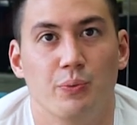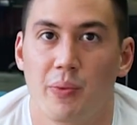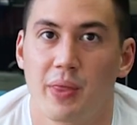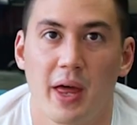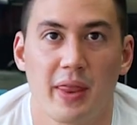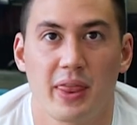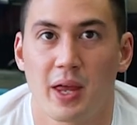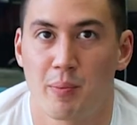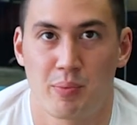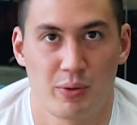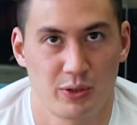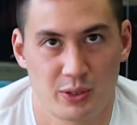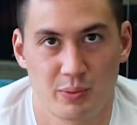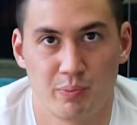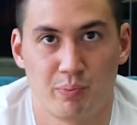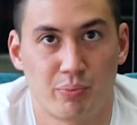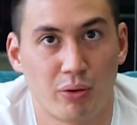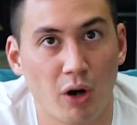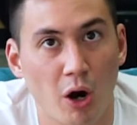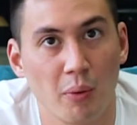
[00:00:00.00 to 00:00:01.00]
that
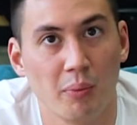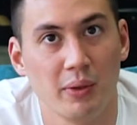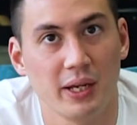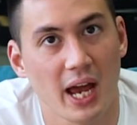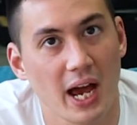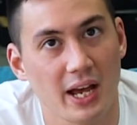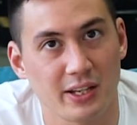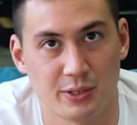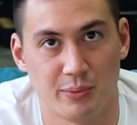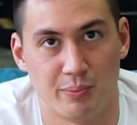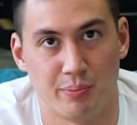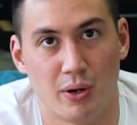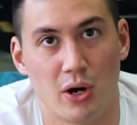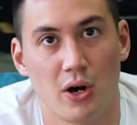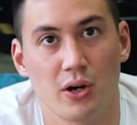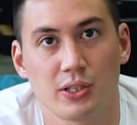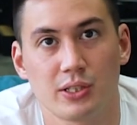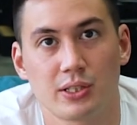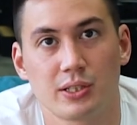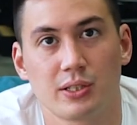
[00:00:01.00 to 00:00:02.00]
person probably has a
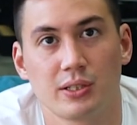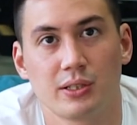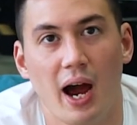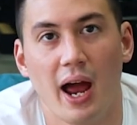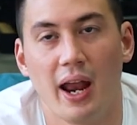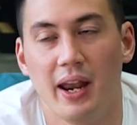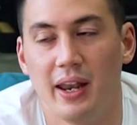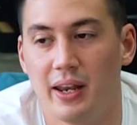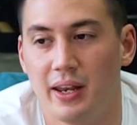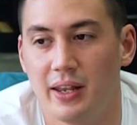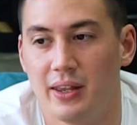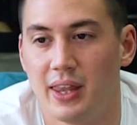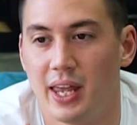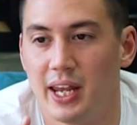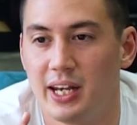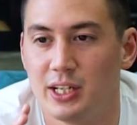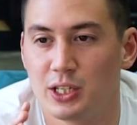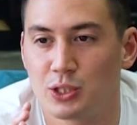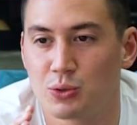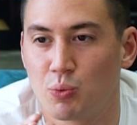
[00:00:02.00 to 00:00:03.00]
boss and
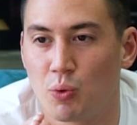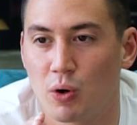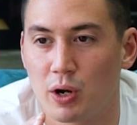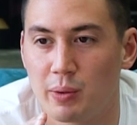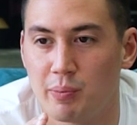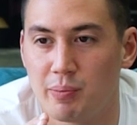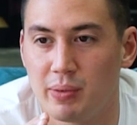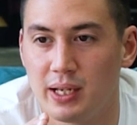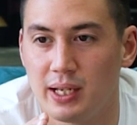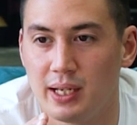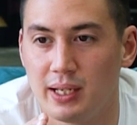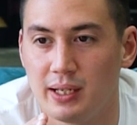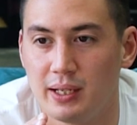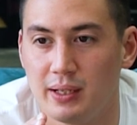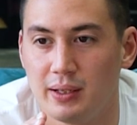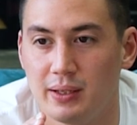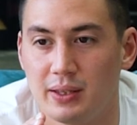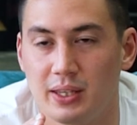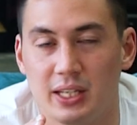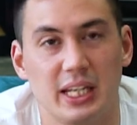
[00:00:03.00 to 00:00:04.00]
they just want to
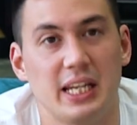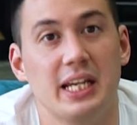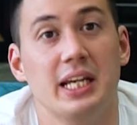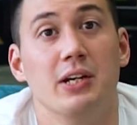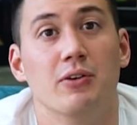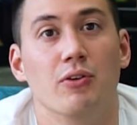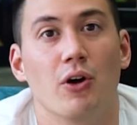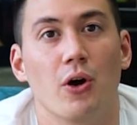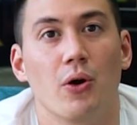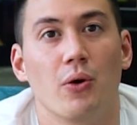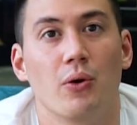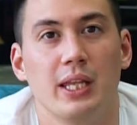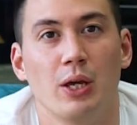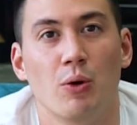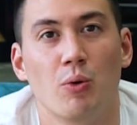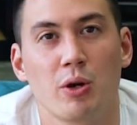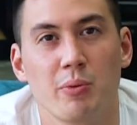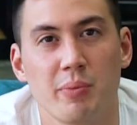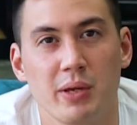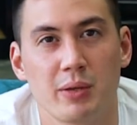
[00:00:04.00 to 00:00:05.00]
be the hero. They
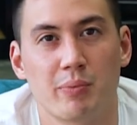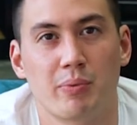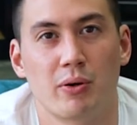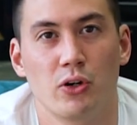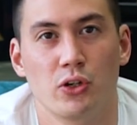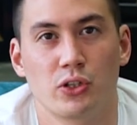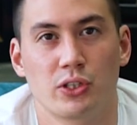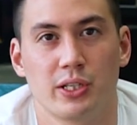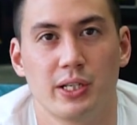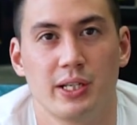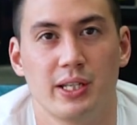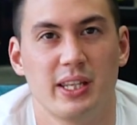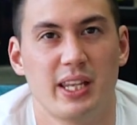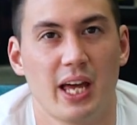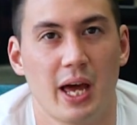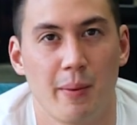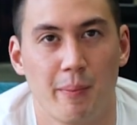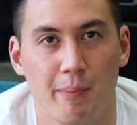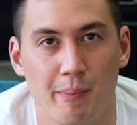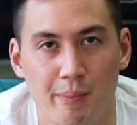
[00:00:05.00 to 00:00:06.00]
want to be the person
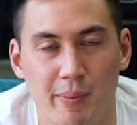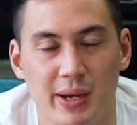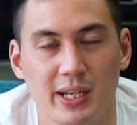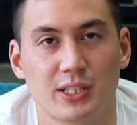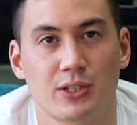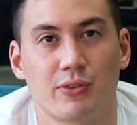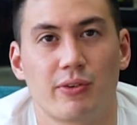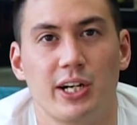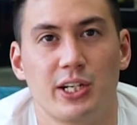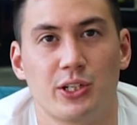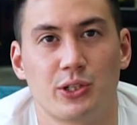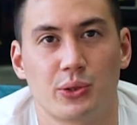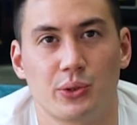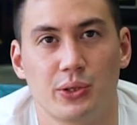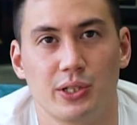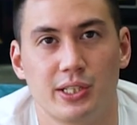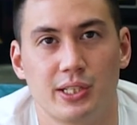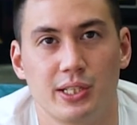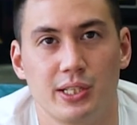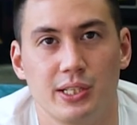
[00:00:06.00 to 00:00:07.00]
that makes the right
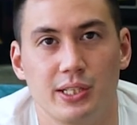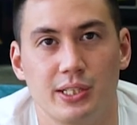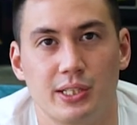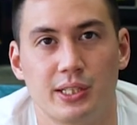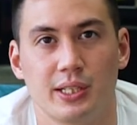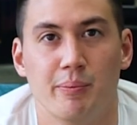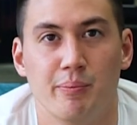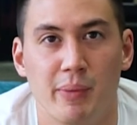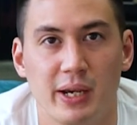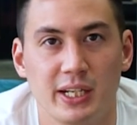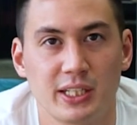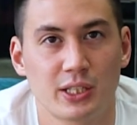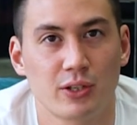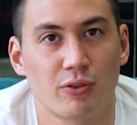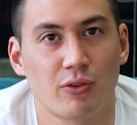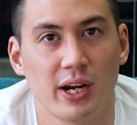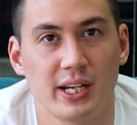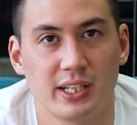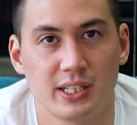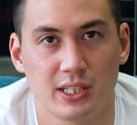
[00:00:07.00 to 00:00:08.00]
choices, makes the
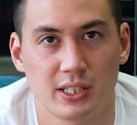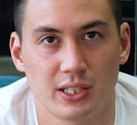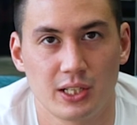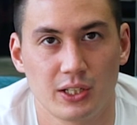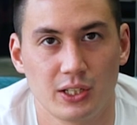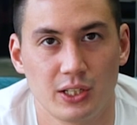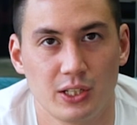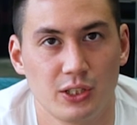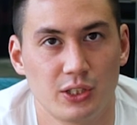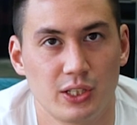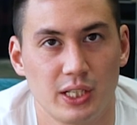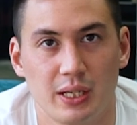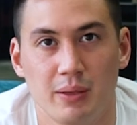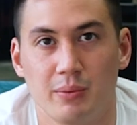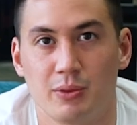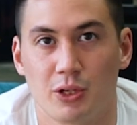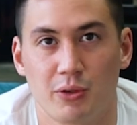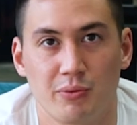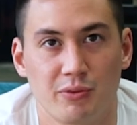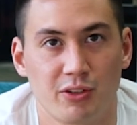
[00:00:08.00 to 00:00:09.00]
right decisions
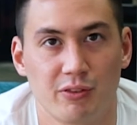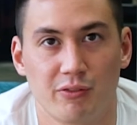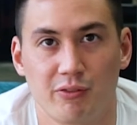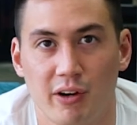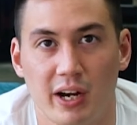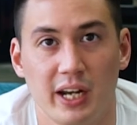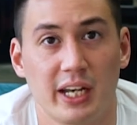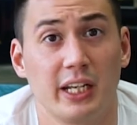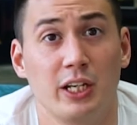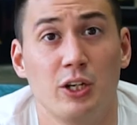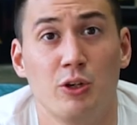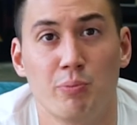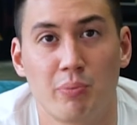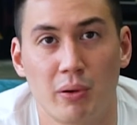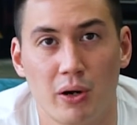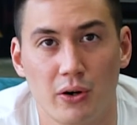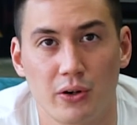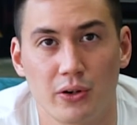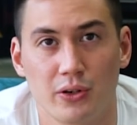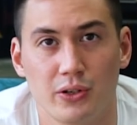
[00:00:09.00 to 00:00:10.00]
in terms of finding new
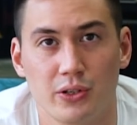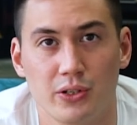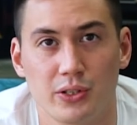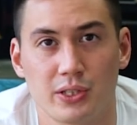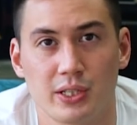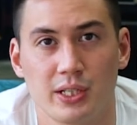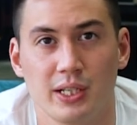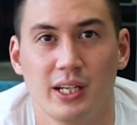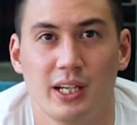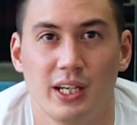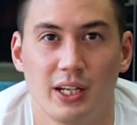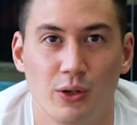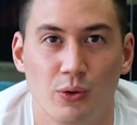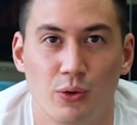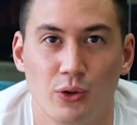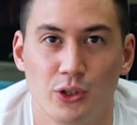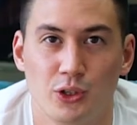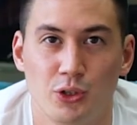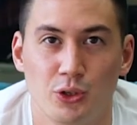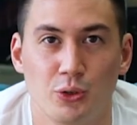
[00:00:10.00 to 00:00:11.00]
partners in
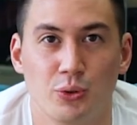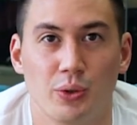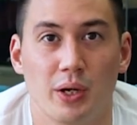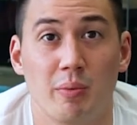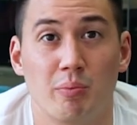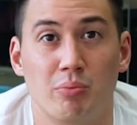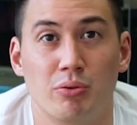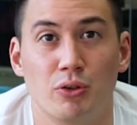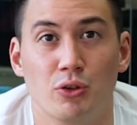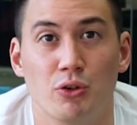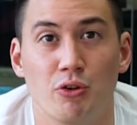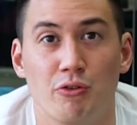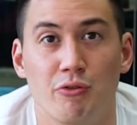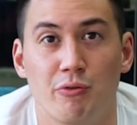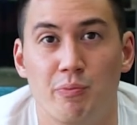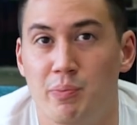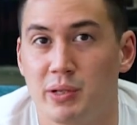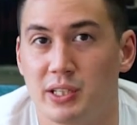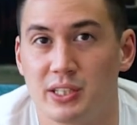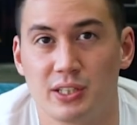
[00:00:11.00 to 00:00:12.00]
order to
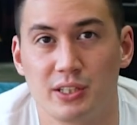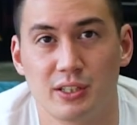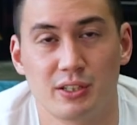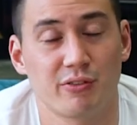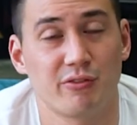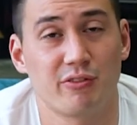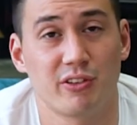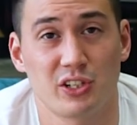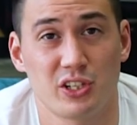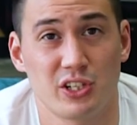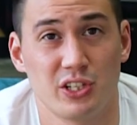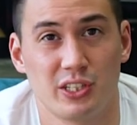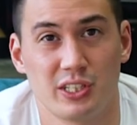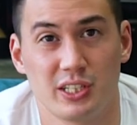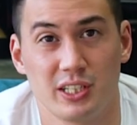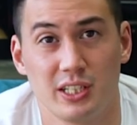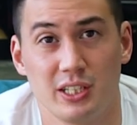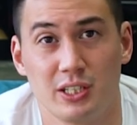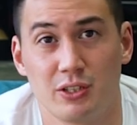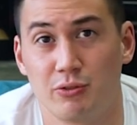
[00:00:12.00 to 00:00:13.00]
improve business
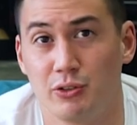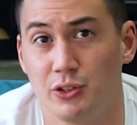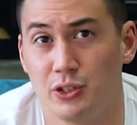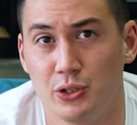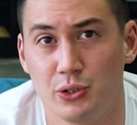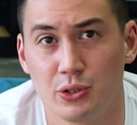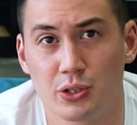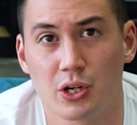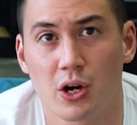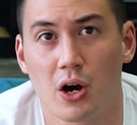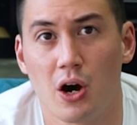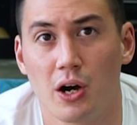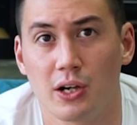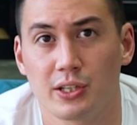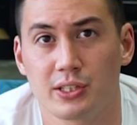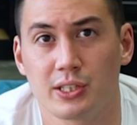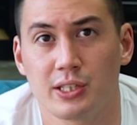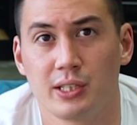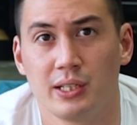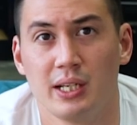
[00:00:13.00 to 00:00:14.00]
efficiencies, reduce
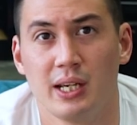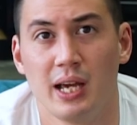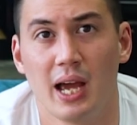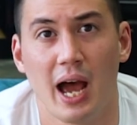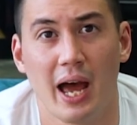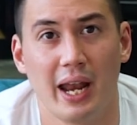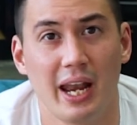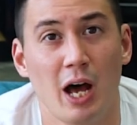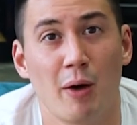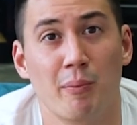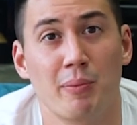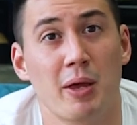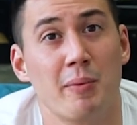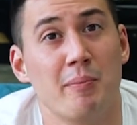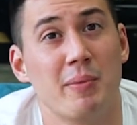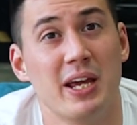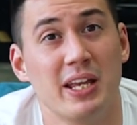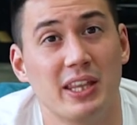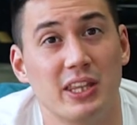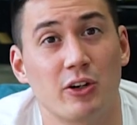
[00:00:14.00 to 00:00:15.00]
costs, and help
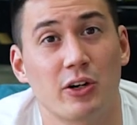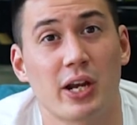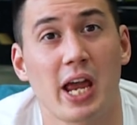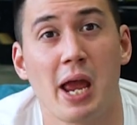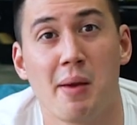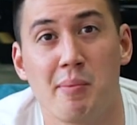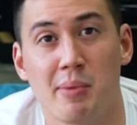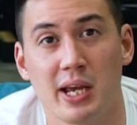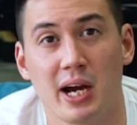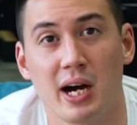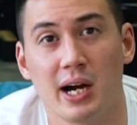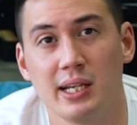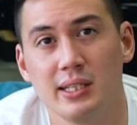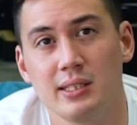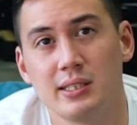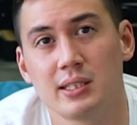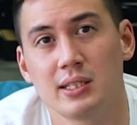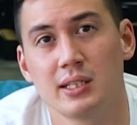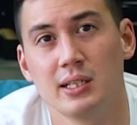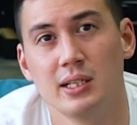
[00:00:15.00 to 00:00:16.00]
them hit their KPIs.